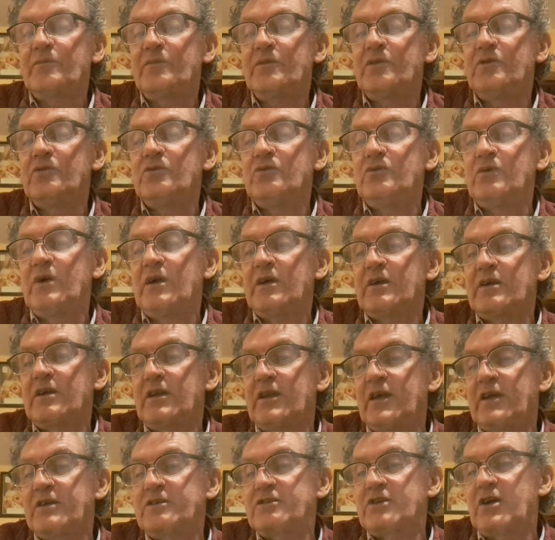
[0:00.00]
you
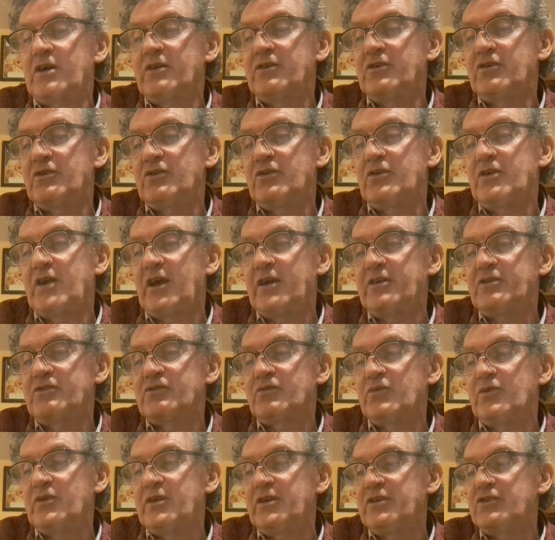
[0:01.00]
collect on your 9
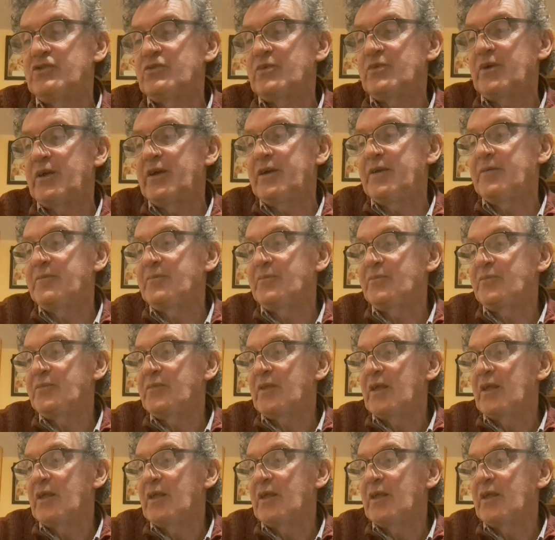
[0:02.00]
to 1 each way.